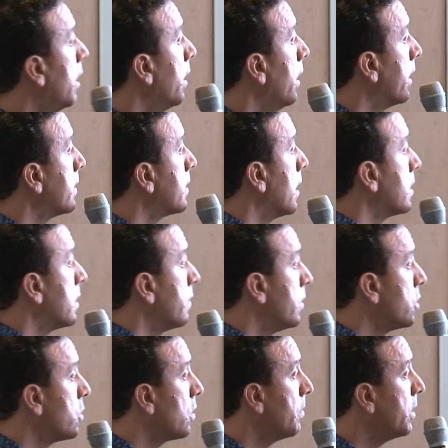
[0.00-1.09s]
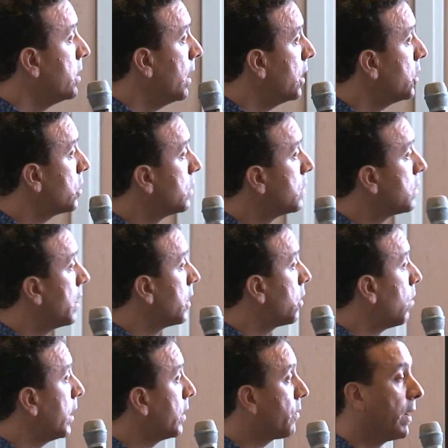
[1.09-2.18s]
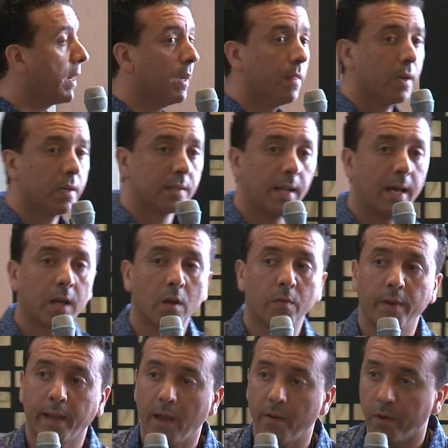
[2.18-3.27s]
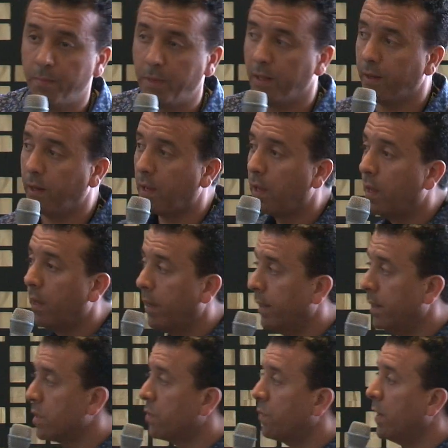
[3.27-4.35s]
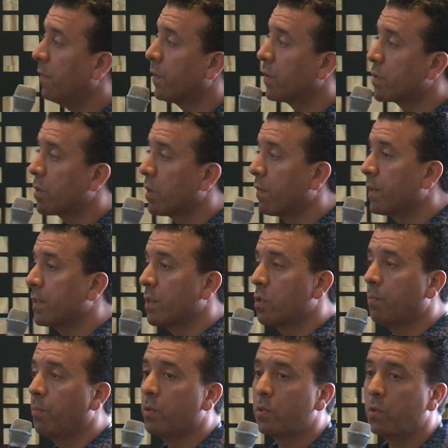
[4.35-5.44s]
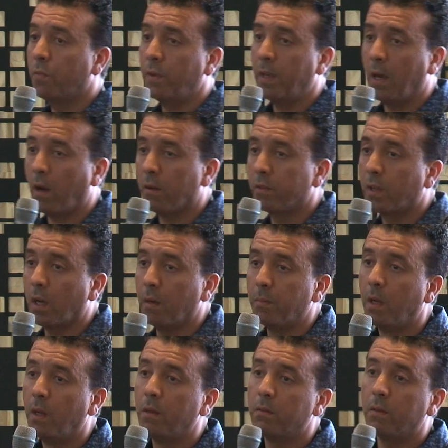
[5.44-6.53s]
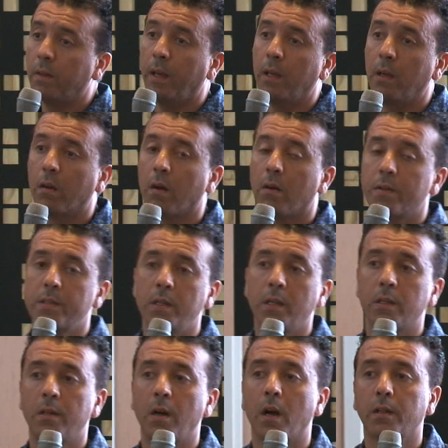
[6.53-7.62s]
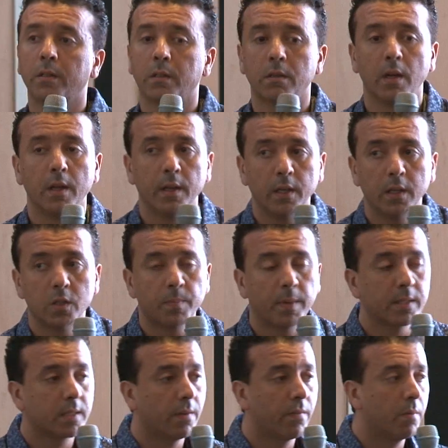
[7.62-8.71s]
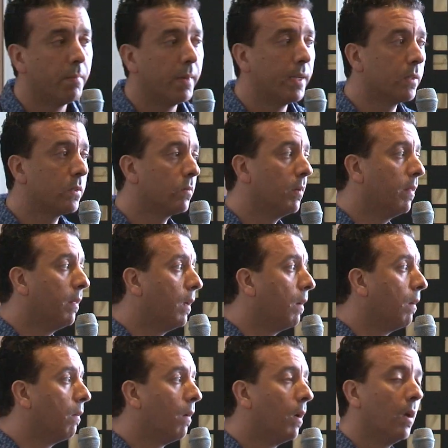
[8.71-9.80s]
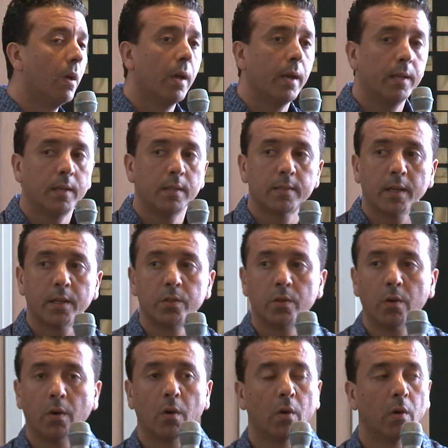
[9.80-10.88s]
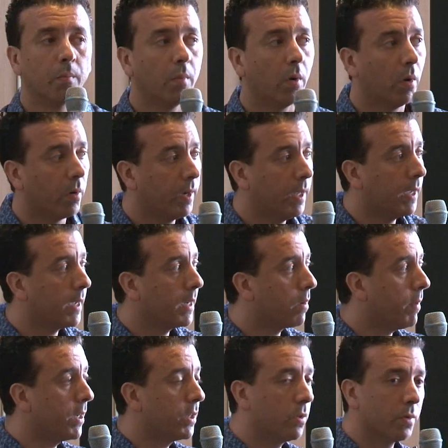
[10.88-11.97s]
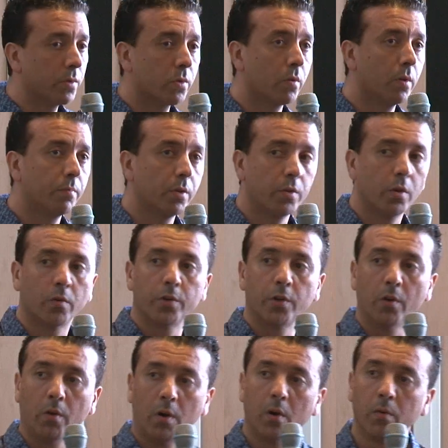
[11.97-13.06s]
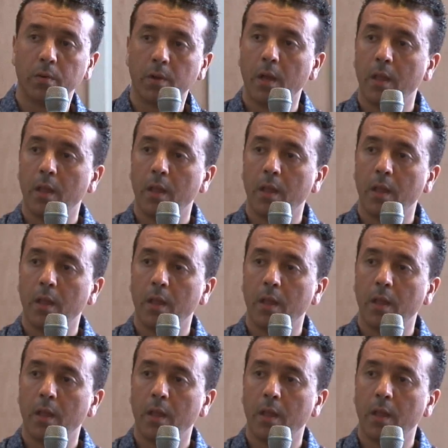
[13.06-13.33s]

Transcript: Excessive intermediations, and quite frankly, there's lack of accountability. It is fee for service as opposed to fee outcome. Today you go and see a doctor, he spends 7 minutes with you, and he sends you home, or he can write you a script and you're on your own.